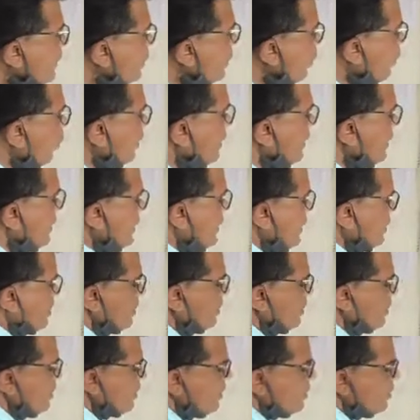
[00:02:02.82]
collinear.
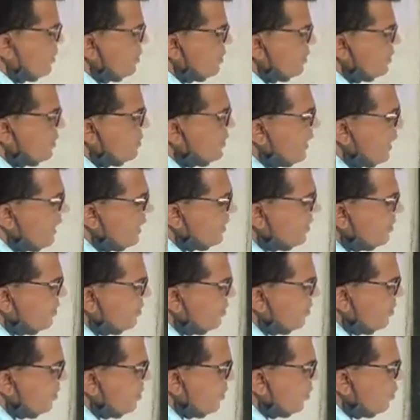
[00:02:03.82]

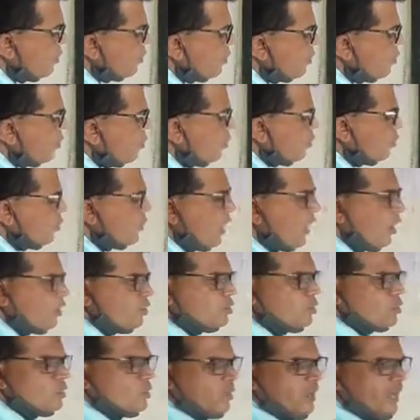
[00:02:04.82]
Then we have
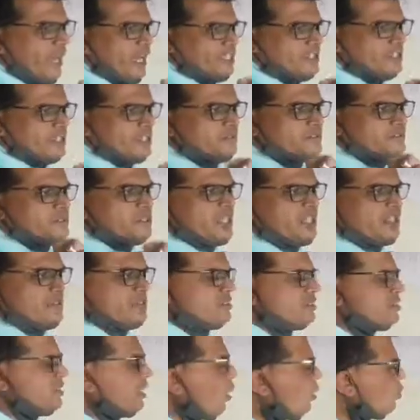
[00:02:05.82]
to
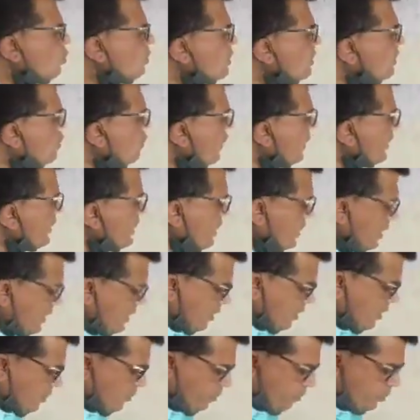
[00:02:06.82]
assumptions. Now given
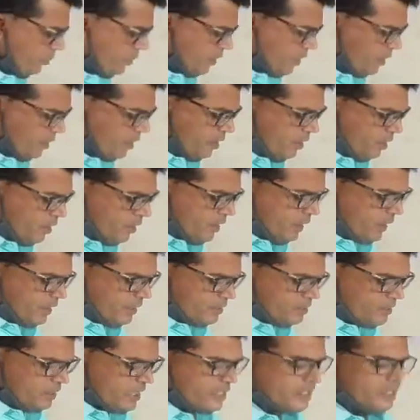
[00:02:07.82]
here,
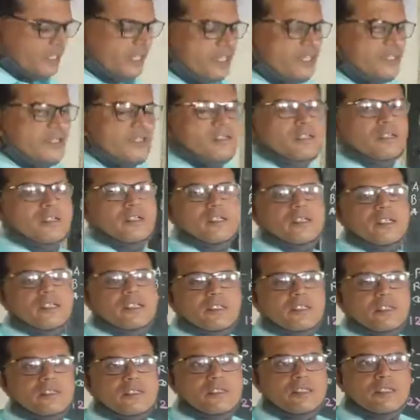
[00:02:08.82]
circle
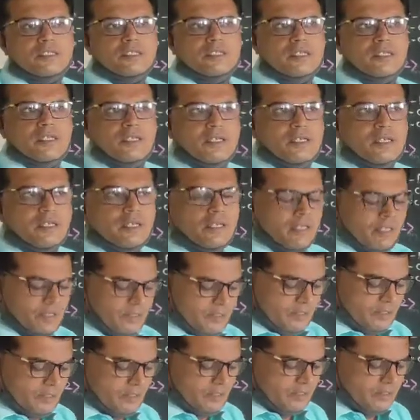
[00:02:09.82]

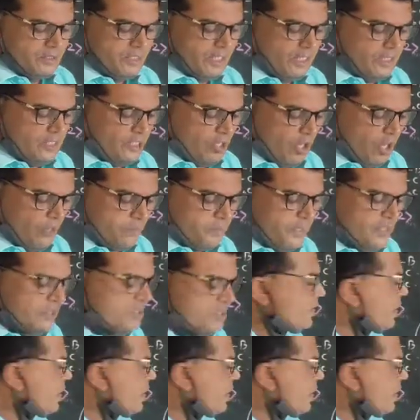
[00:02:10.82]
center of the